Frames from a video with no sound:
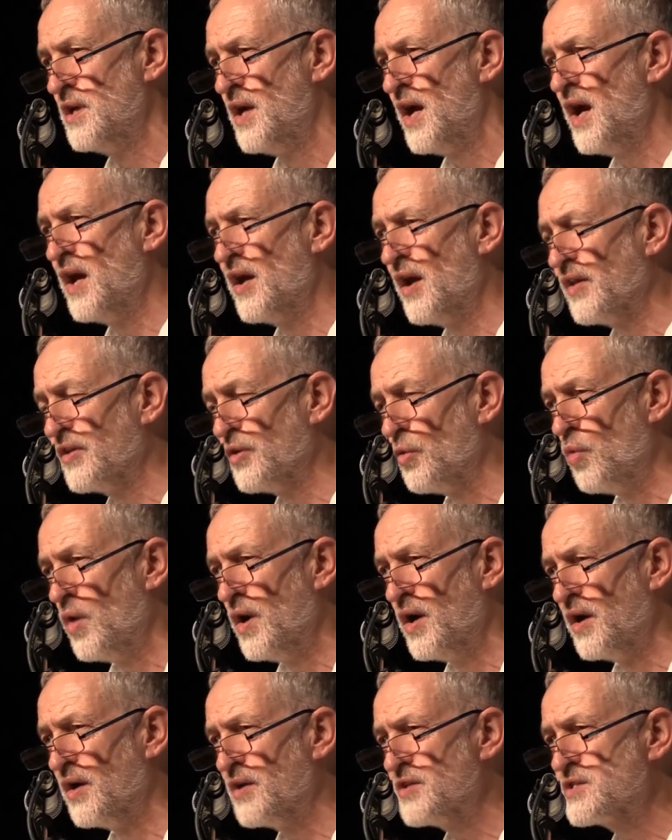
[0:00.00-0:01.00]
In other
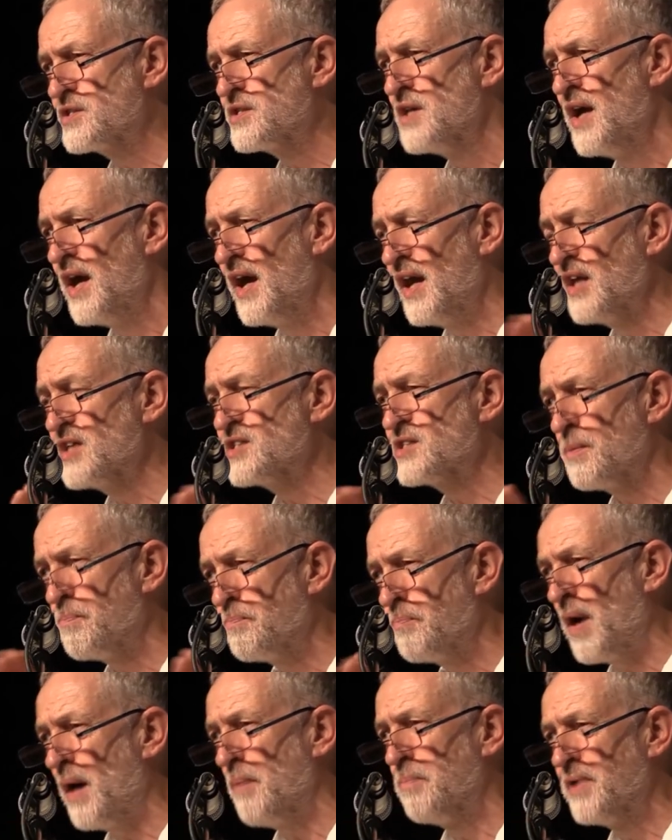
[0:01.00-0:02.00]
words, it is the
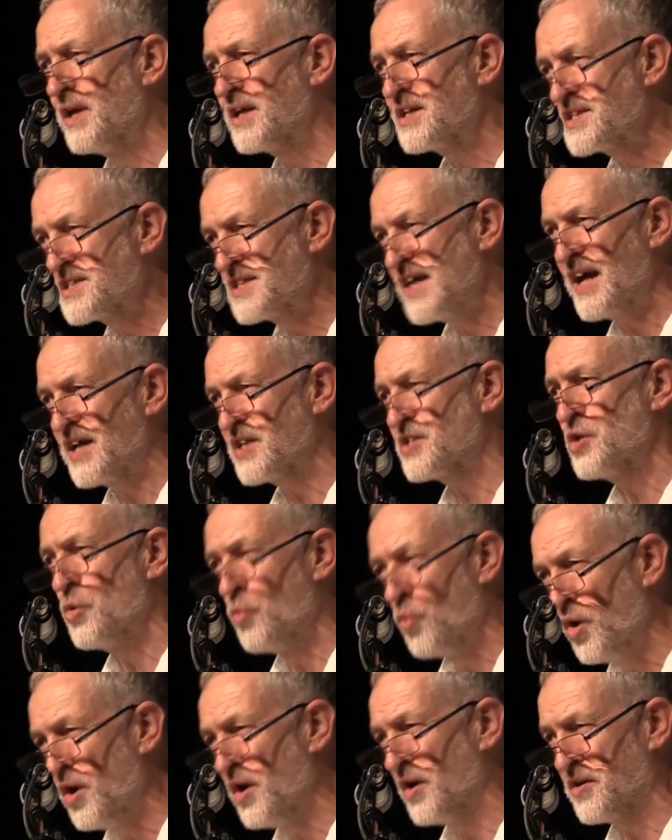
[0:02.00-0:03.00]
public sector
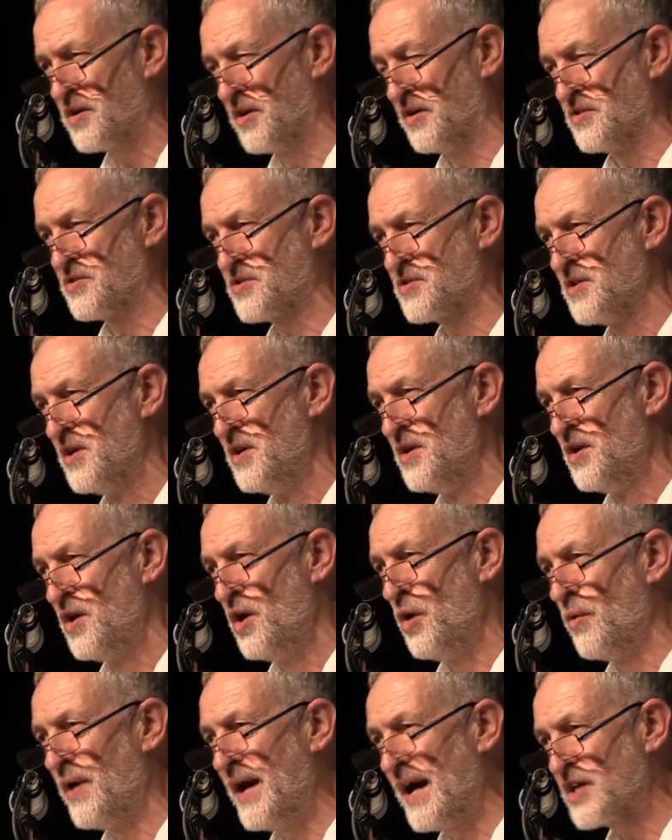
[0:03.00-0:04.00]
workers
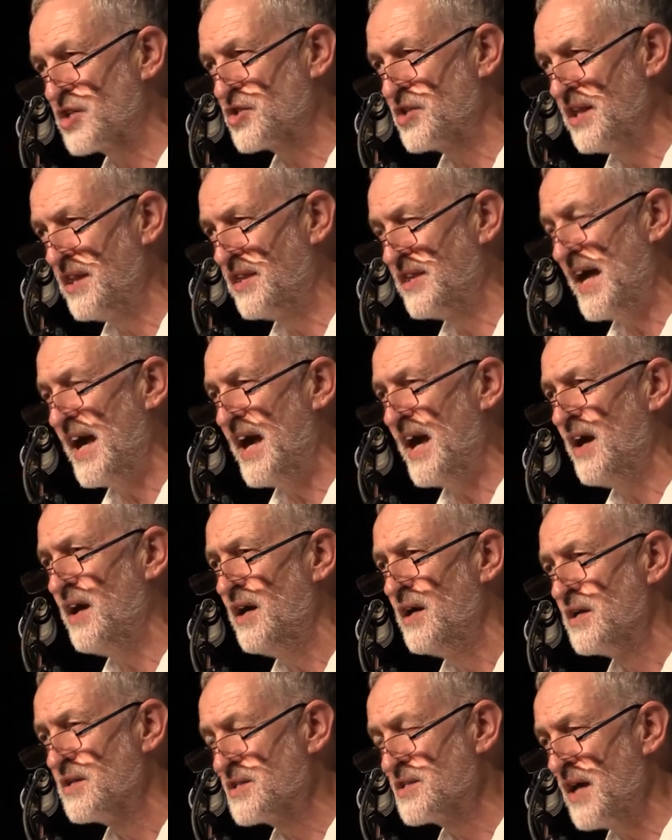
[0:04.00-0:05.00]
who are actually
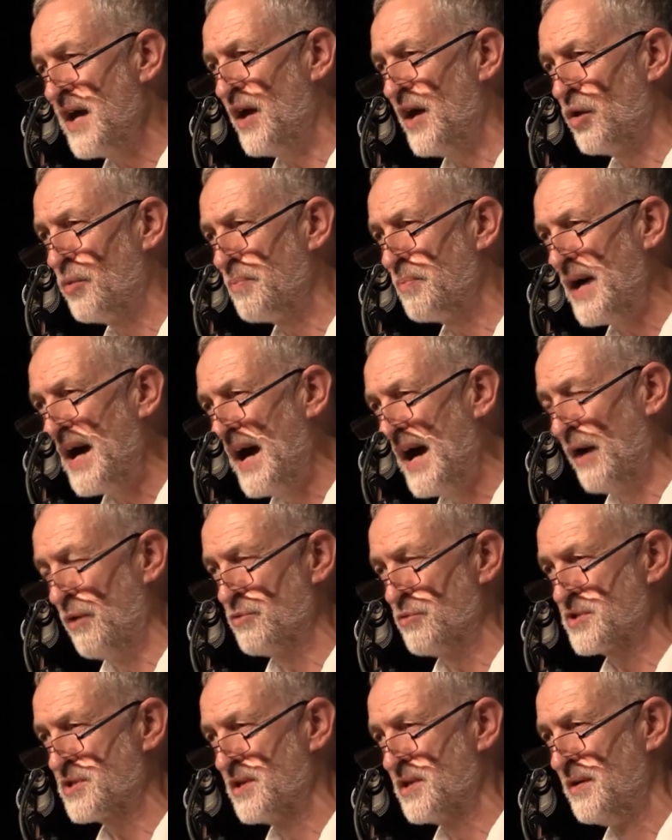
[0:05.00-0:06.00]
there to help
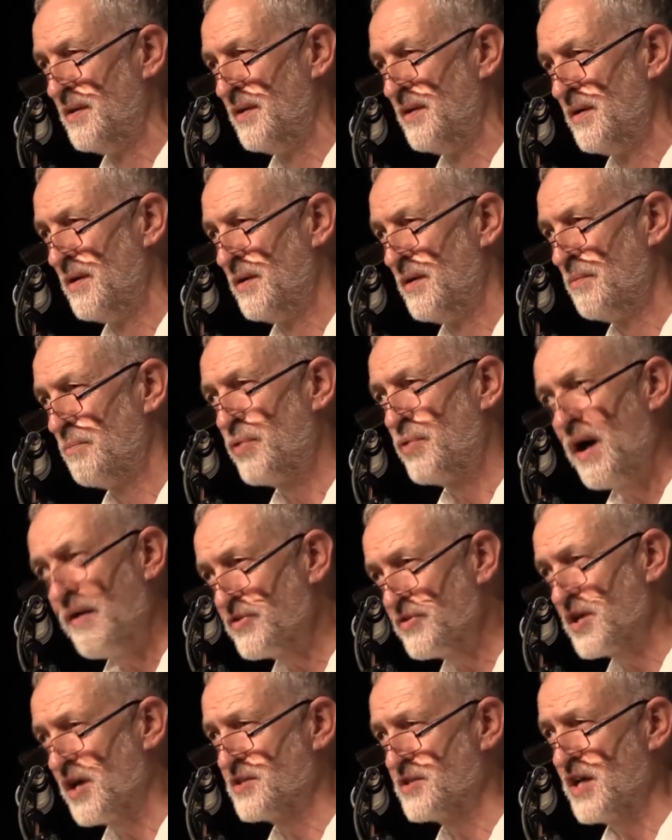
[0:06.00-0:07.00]
out.
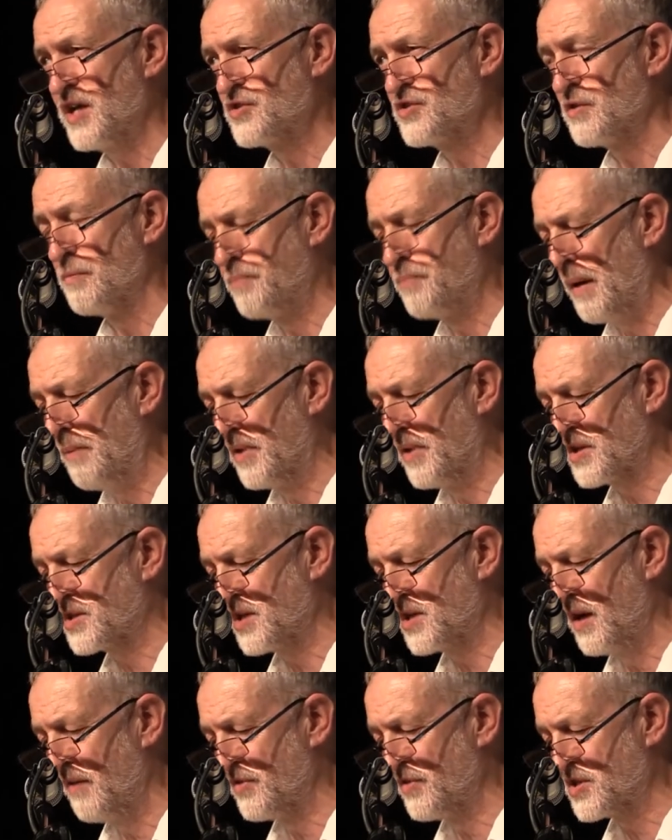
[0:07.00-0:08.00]
Privatisation of public
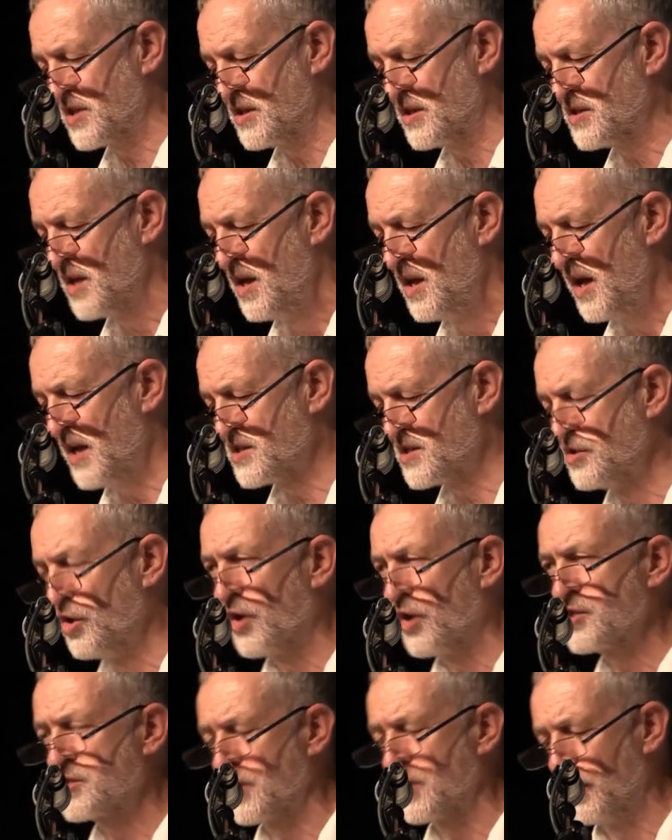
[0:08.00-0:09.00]
services is not
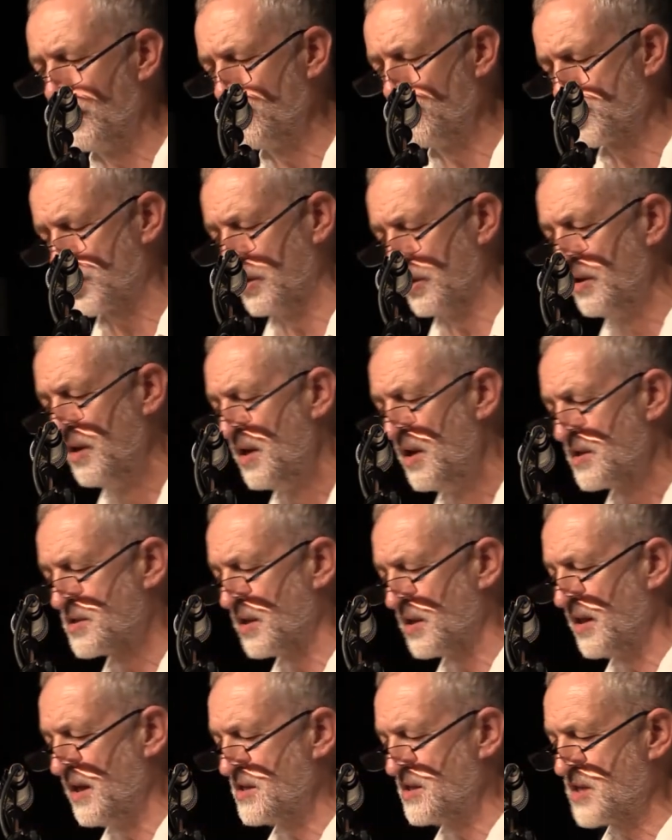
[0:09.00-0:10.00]
a solution to
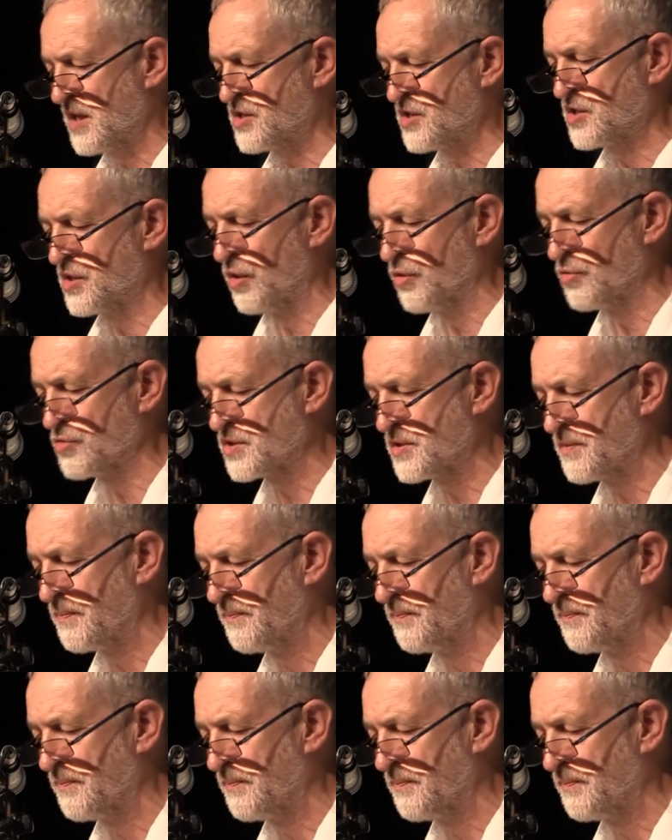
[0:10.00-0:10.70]
these issues.